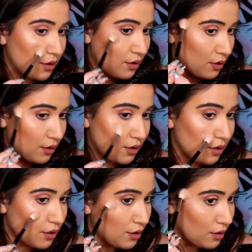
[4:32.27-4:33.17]

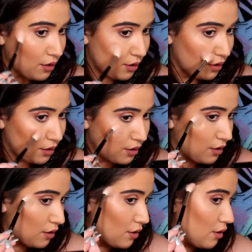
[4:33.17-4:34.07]

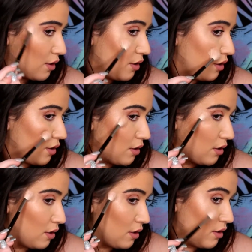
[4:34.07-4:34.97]

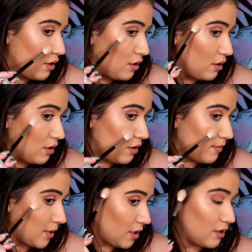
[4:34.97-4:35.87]

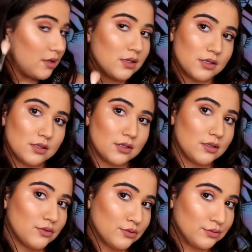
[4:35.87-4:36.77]

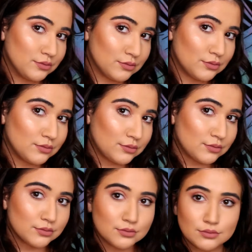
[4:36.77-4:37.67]

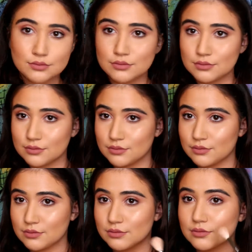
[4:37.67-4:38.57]

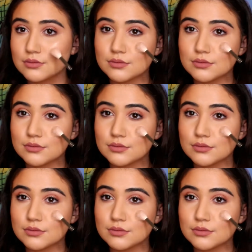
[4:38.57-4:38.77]
(no one is talking)